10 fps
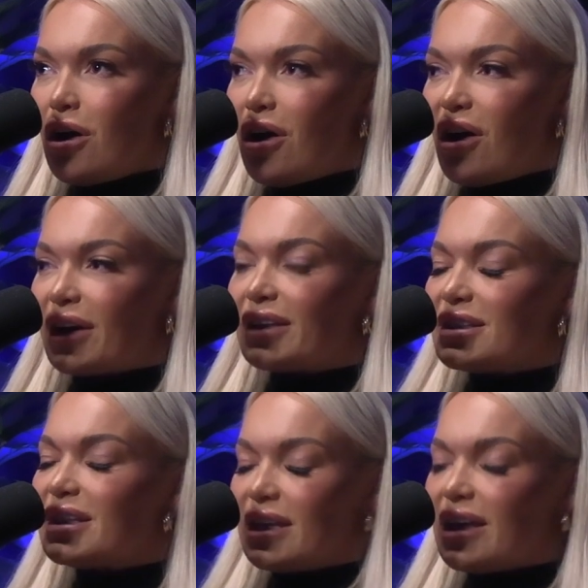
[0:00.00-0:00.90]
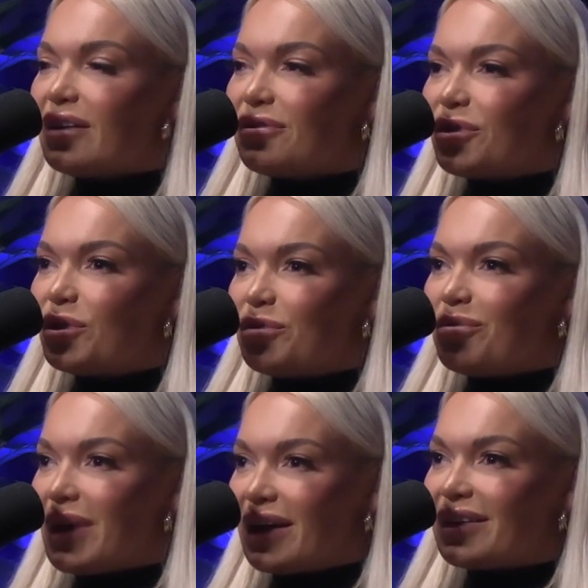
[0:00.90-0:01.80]
I can see that for
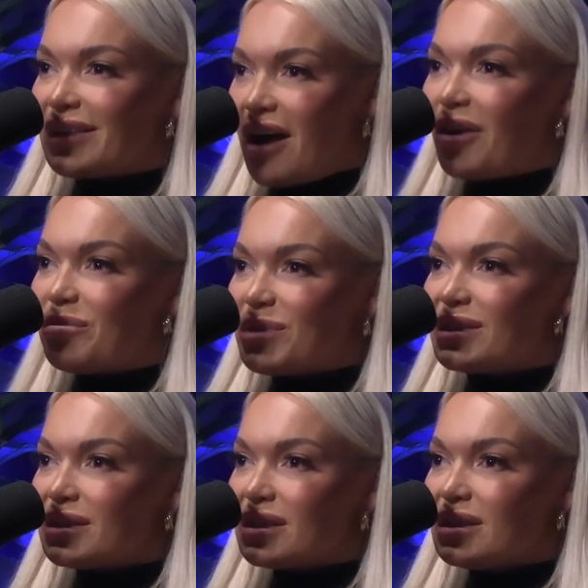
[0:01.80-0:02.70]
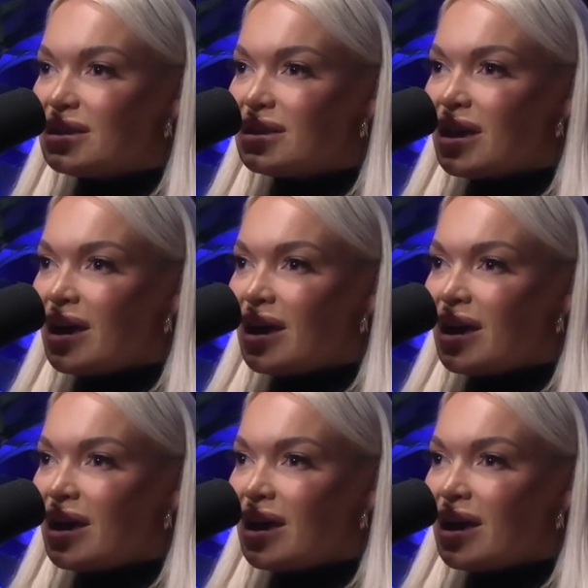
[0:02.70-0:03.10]
my current businesses,